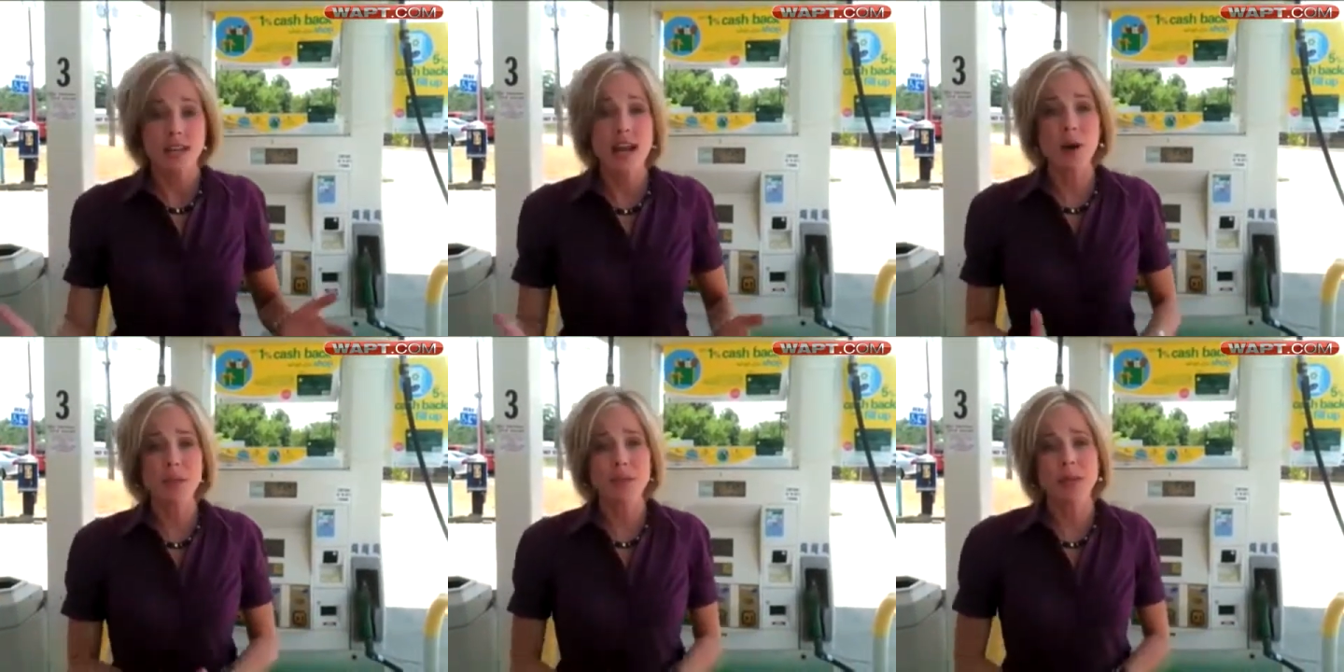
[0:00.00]

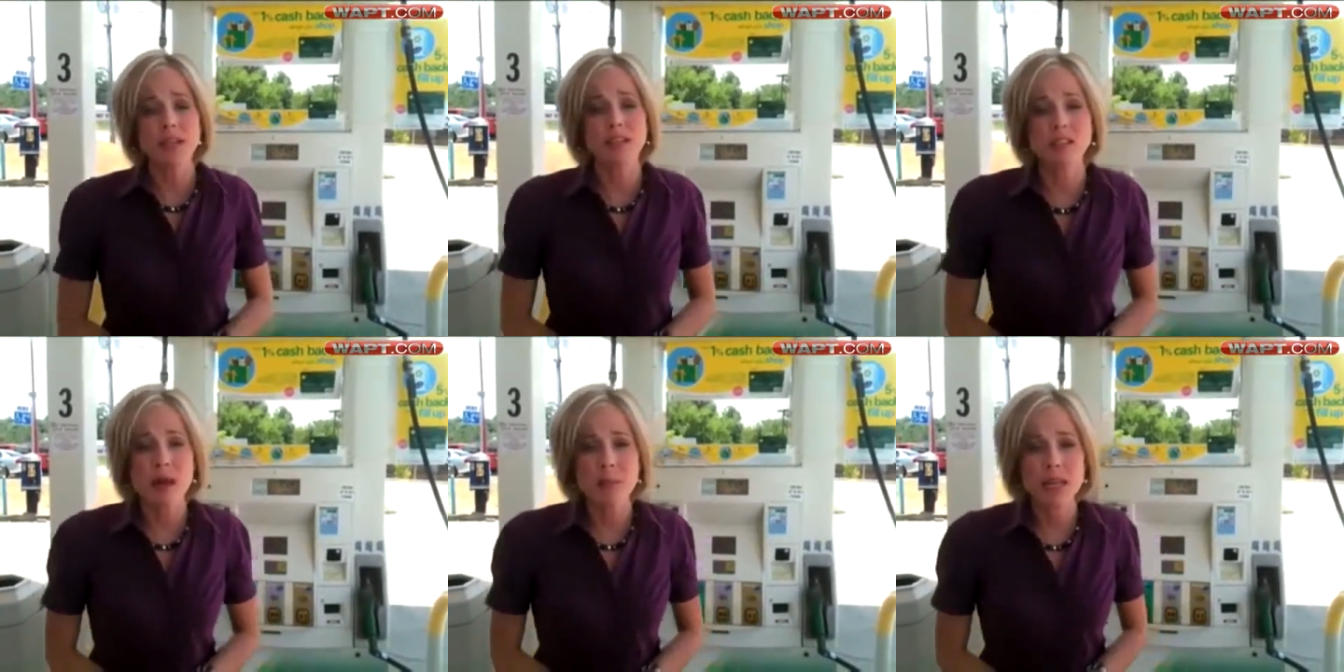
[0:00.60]
Now, BP is
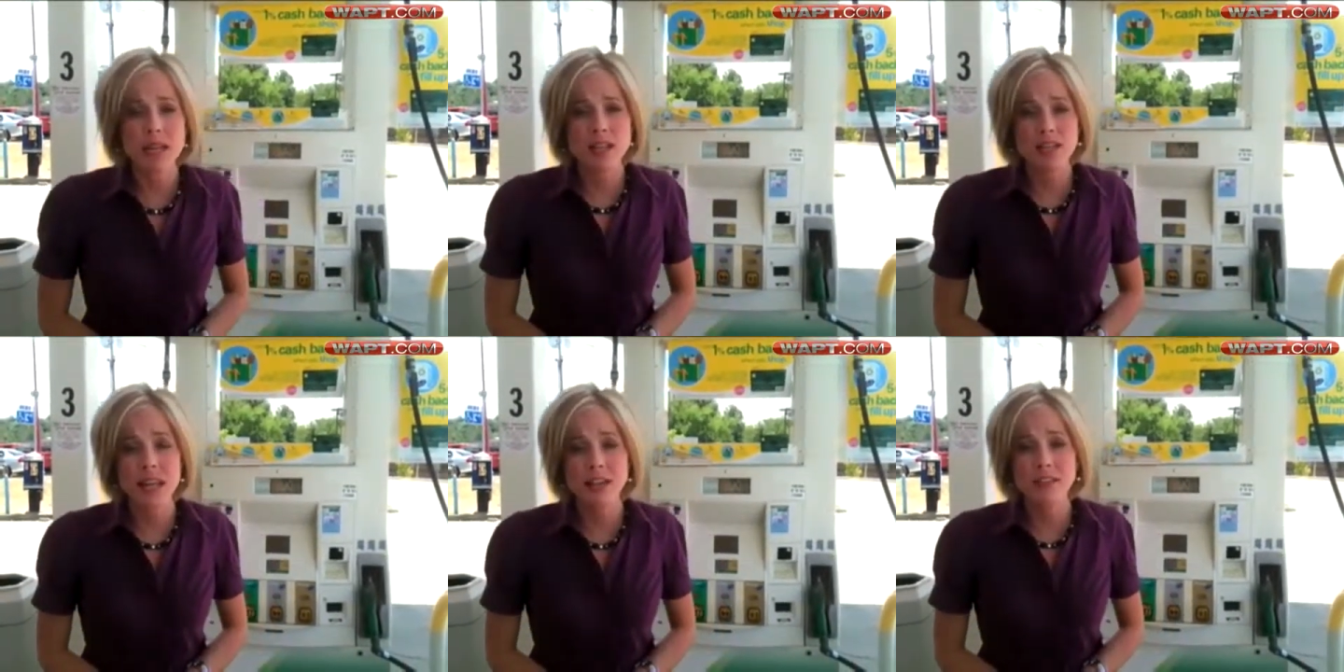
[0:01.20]
stepping in
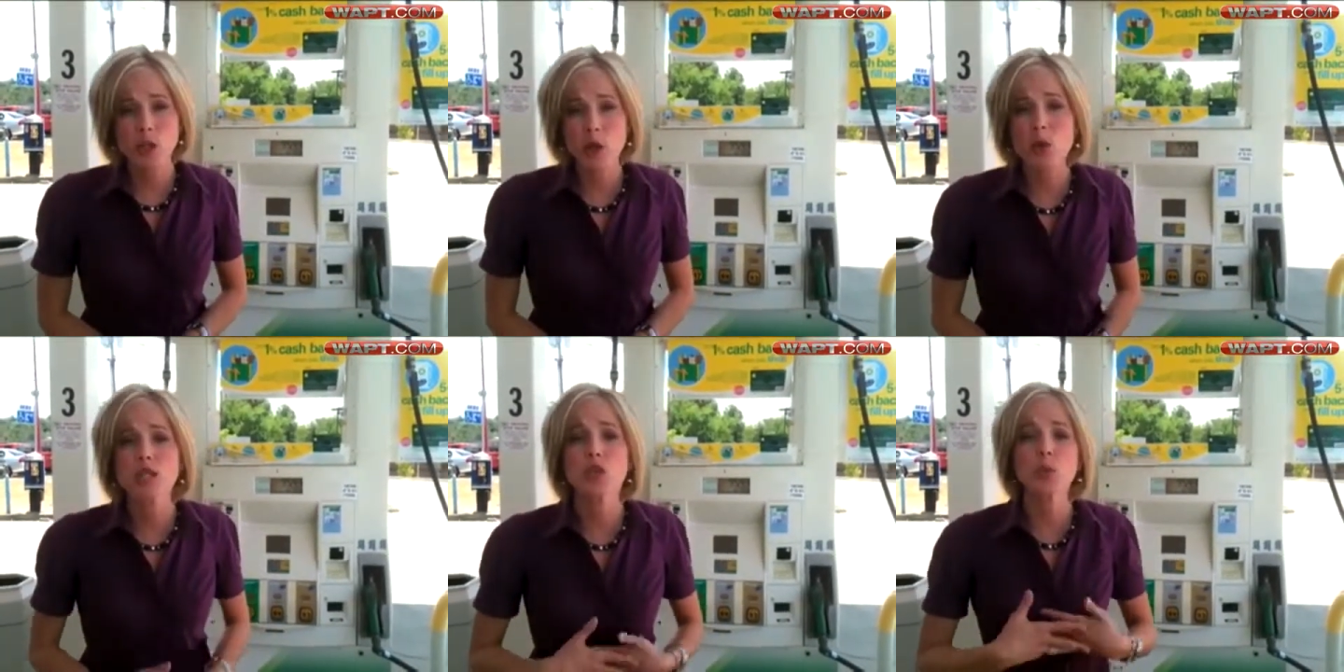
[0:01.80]
saying they're
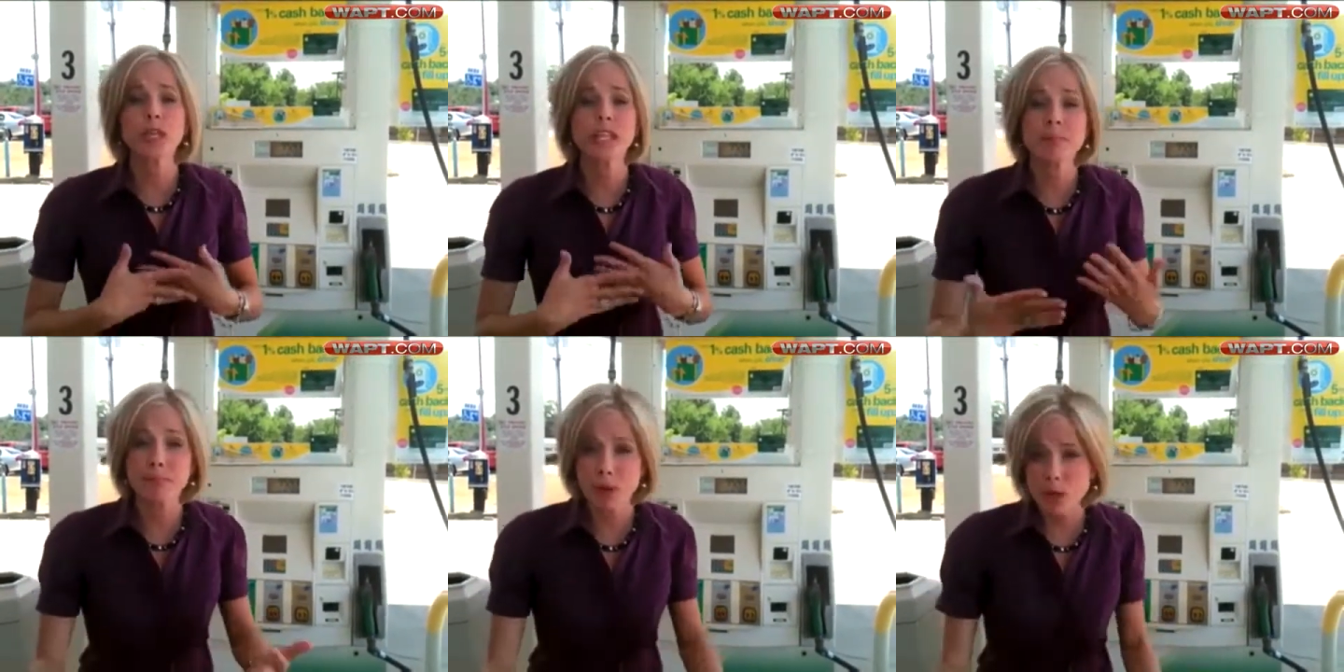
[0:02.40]
going to
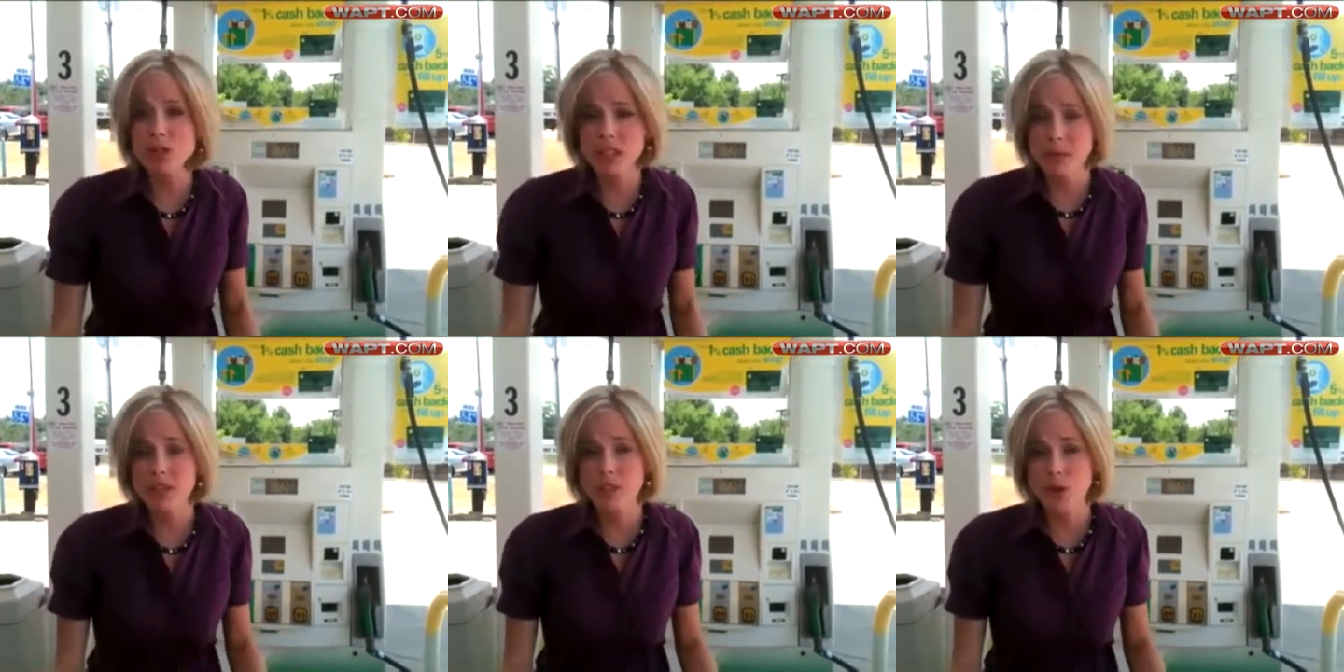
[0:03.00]
reimburse
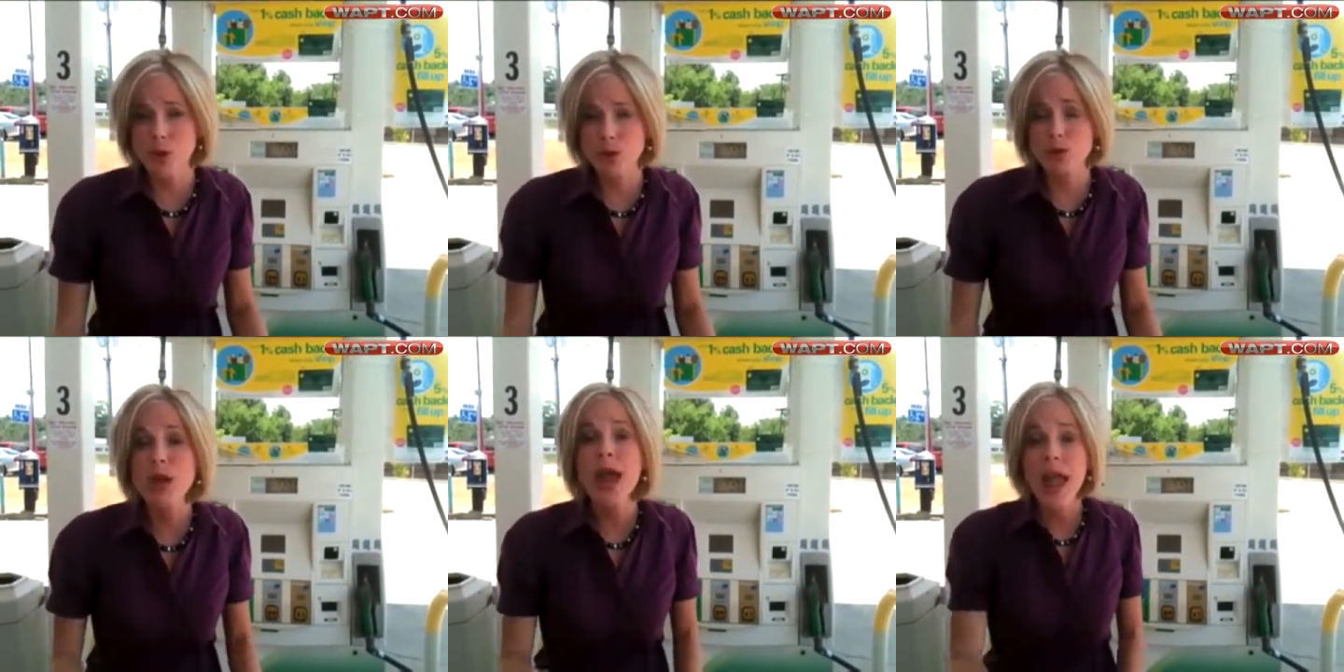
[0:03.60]
some of these
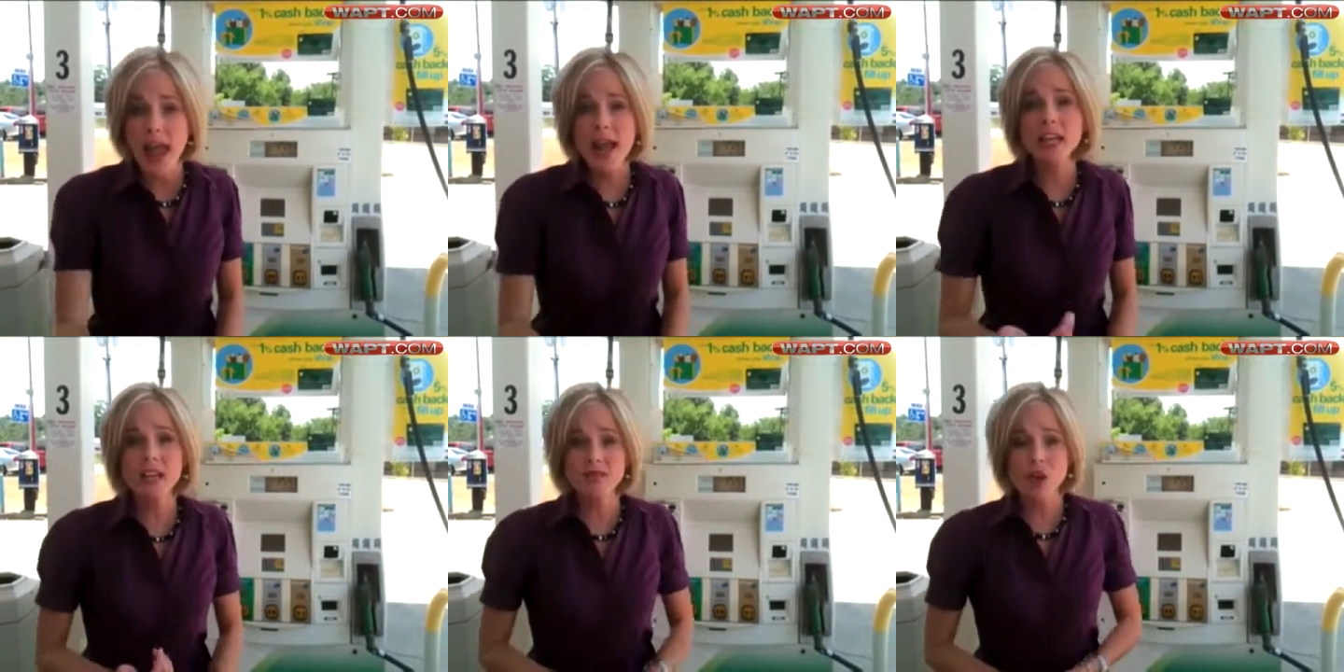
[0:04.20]
owners
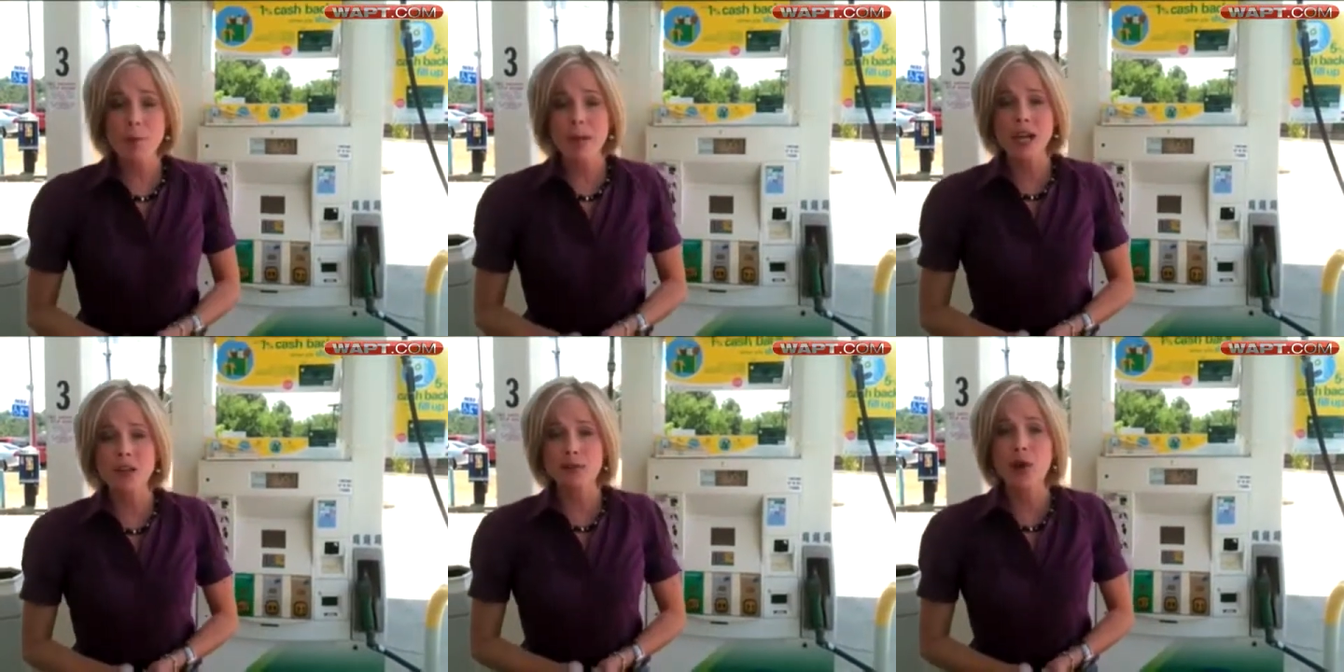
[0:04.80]
and give them
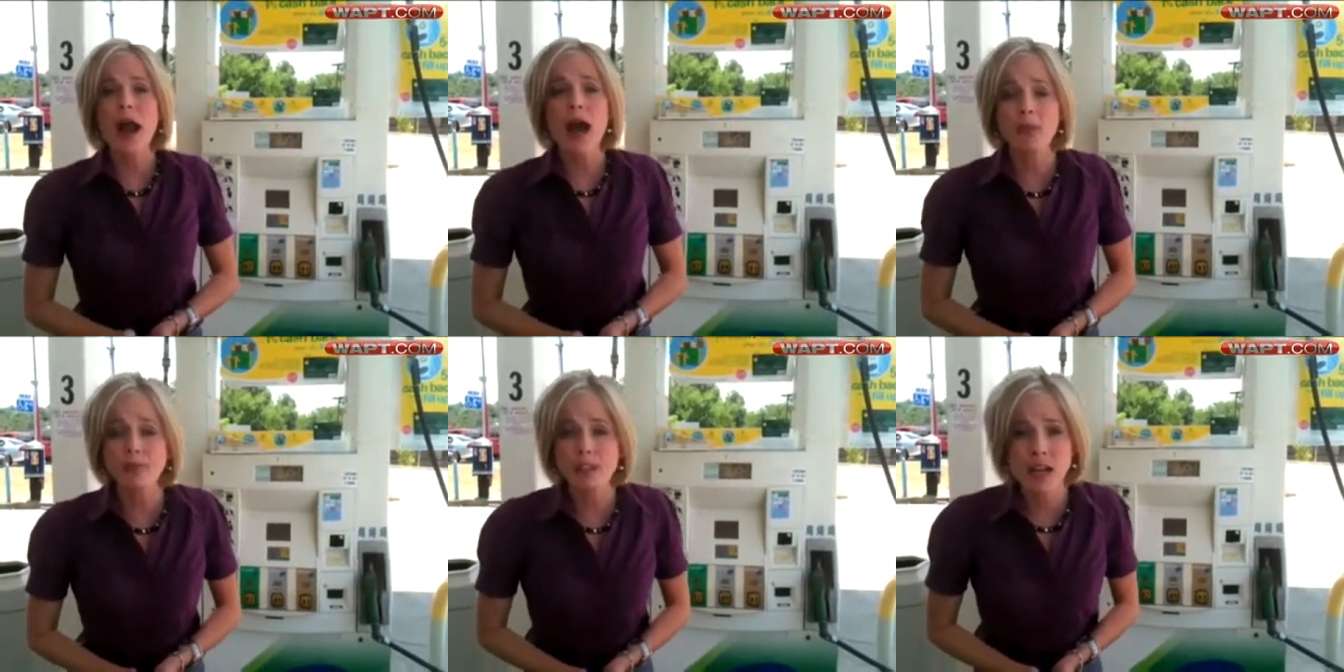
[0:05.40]
money for
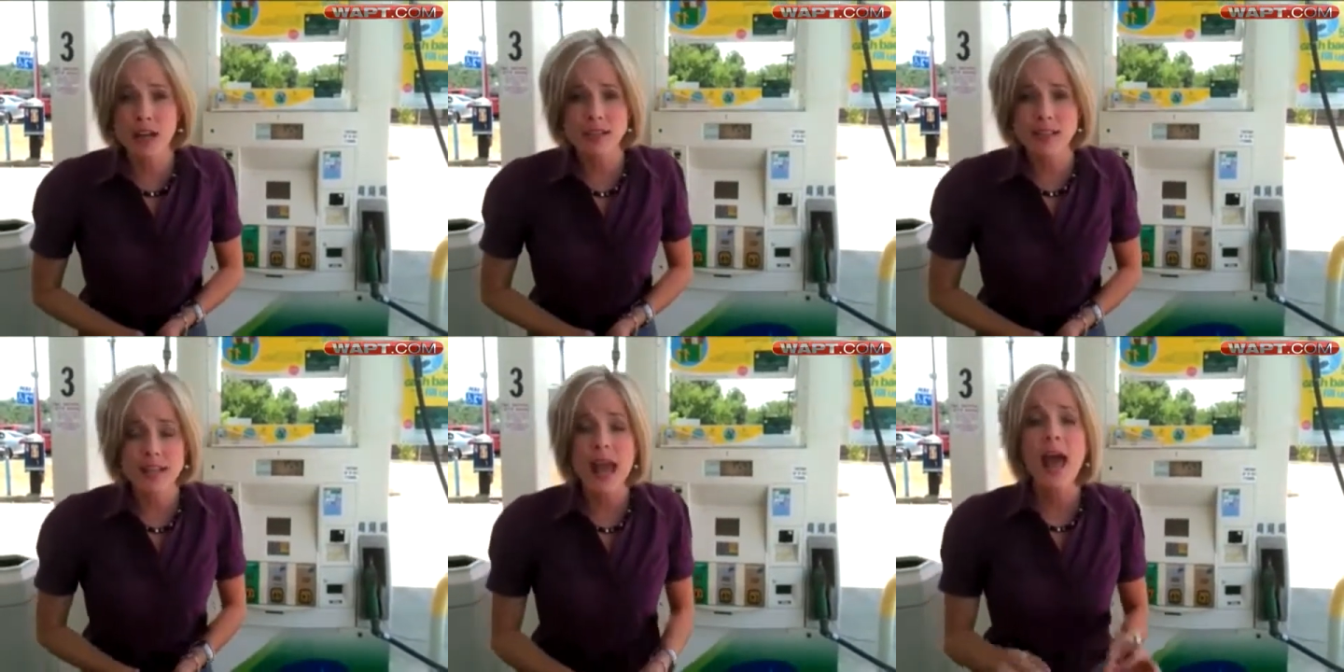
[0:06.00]

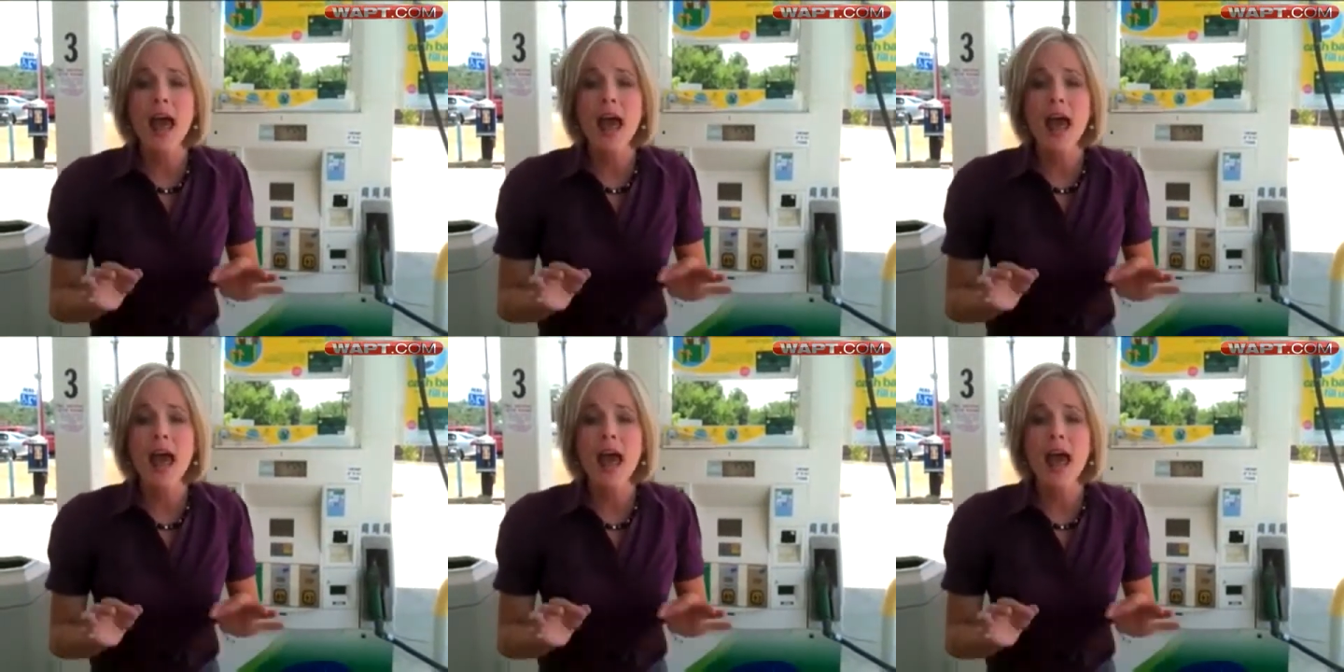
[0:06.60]
advertising.